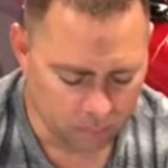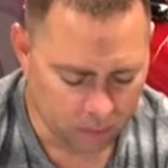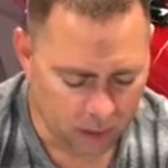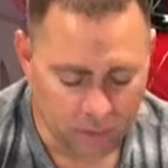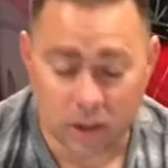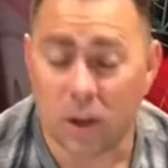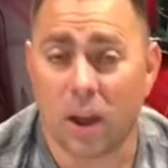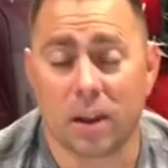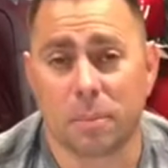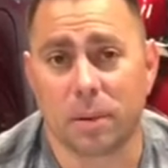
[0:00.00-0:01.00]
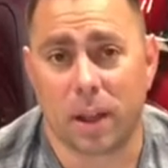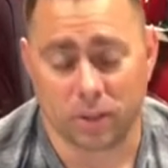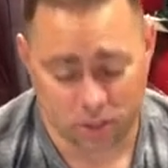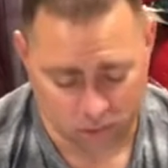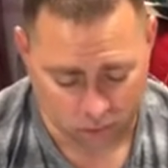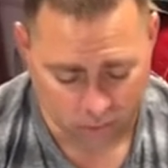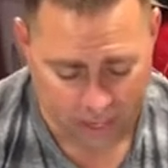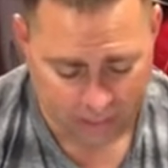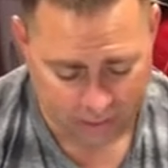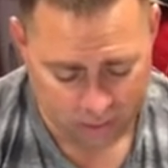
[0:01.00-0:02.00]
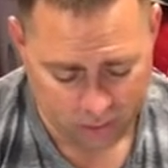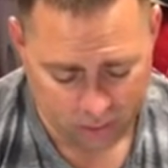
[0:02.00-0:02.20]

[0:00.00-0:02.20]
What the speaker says: I don't even know how to pronounce this, arachnid